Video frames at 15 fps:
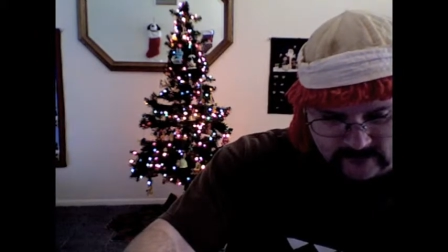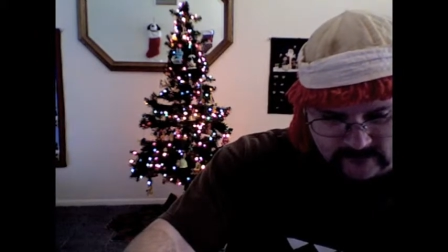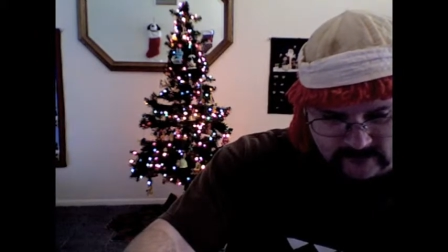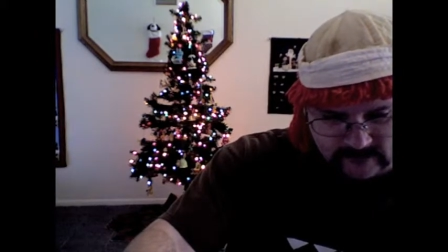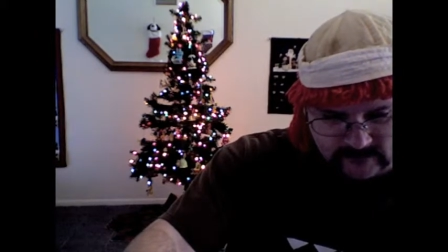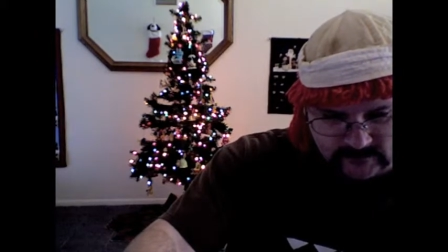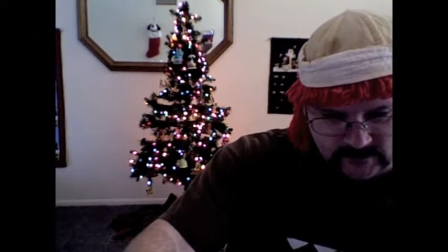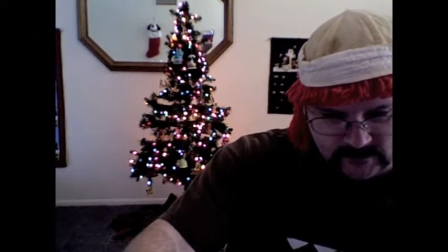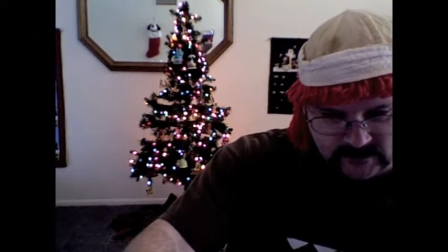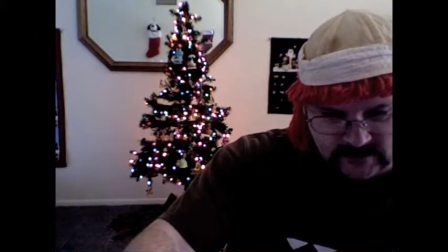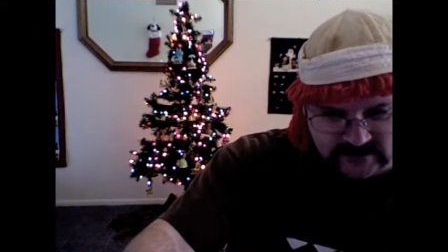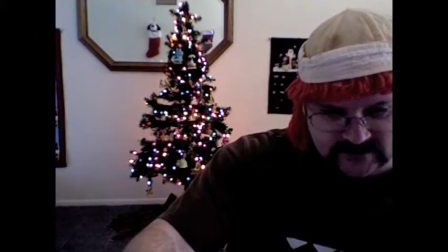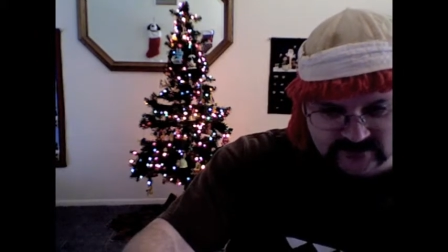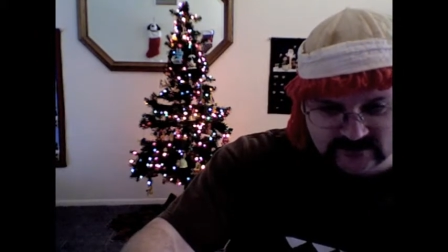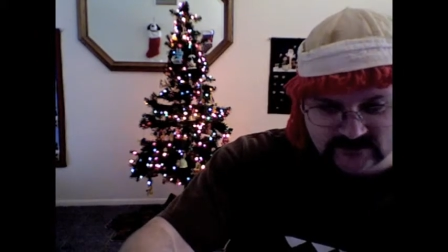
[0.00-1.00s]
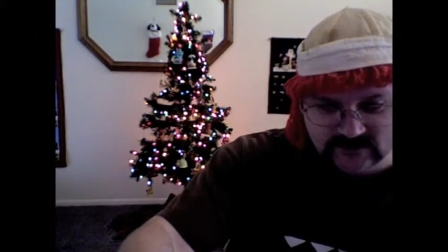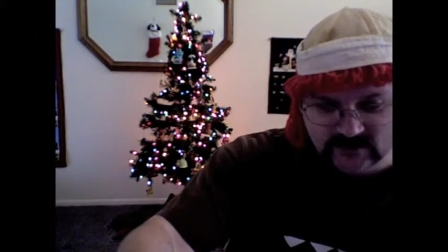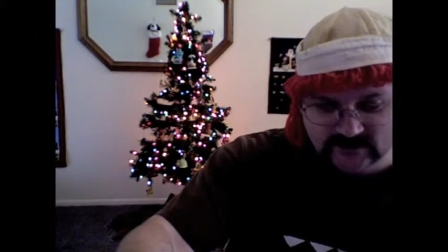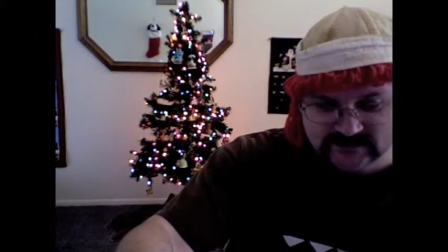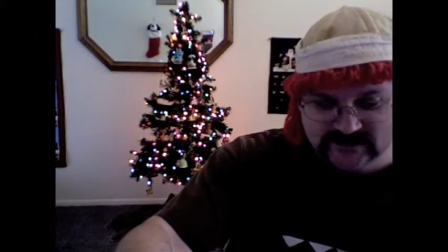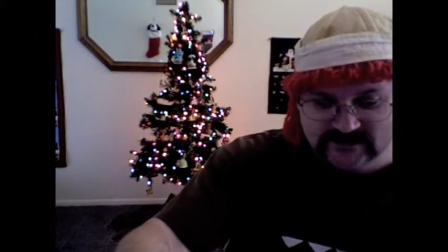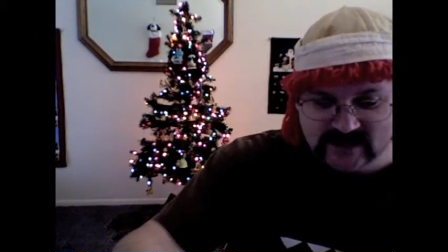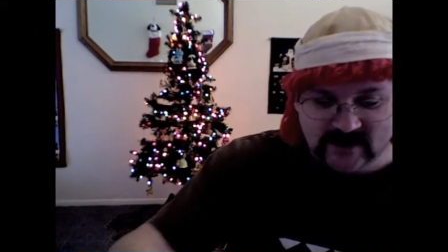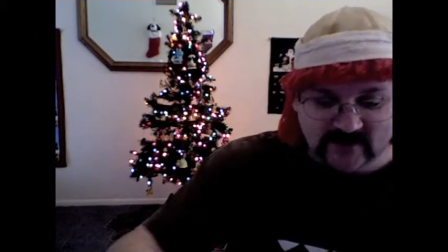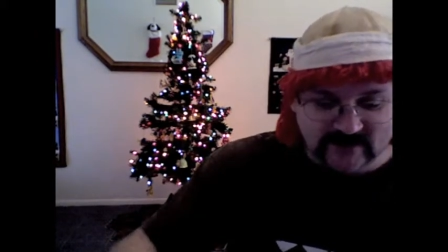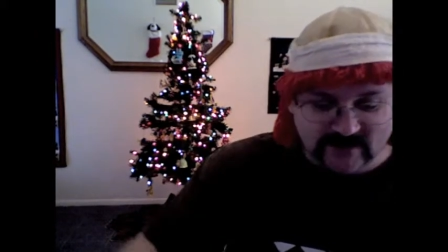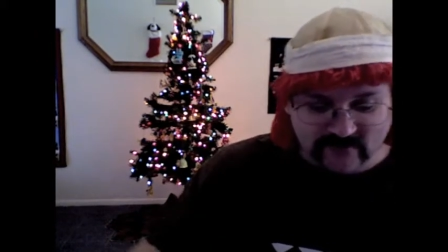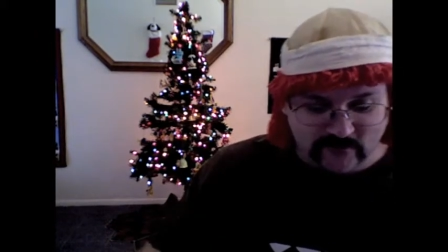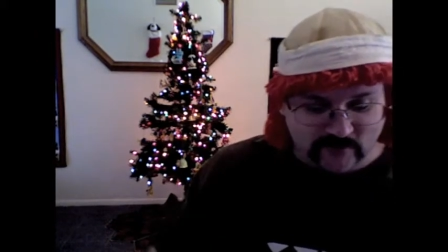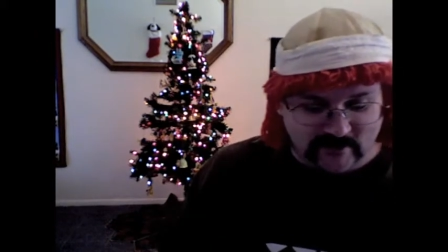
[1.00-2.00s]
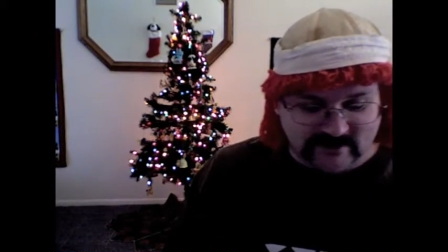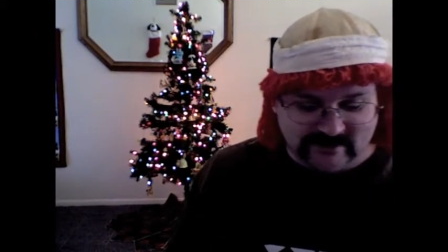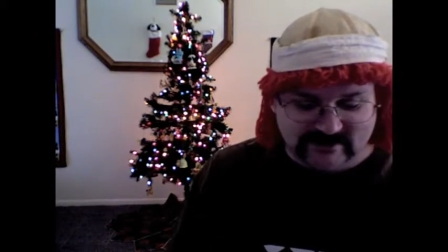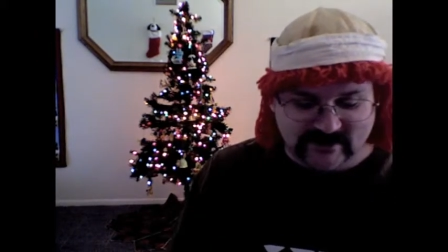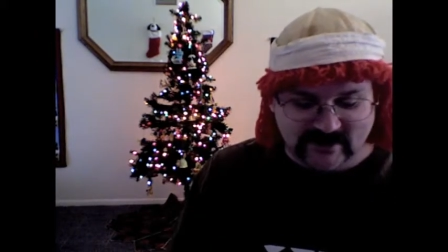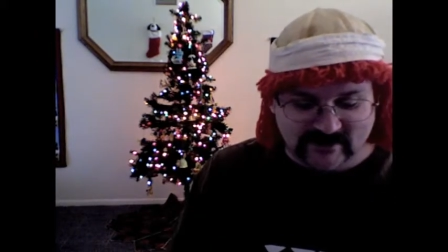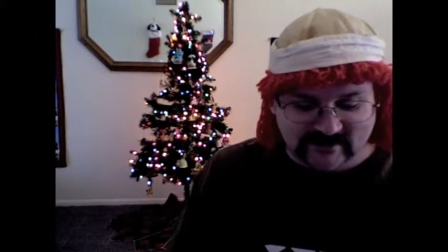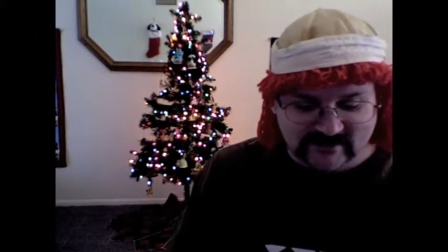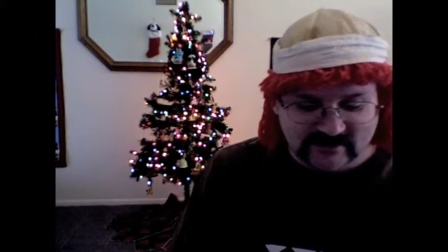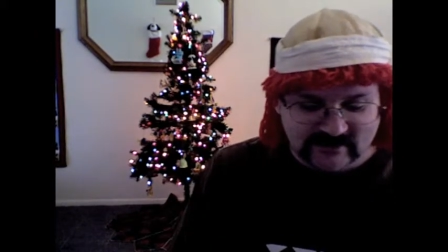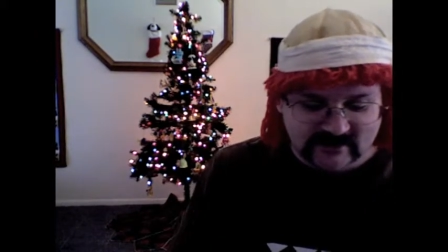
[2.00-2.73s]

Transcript: Right, I actually have to turn it upside down to even read the title.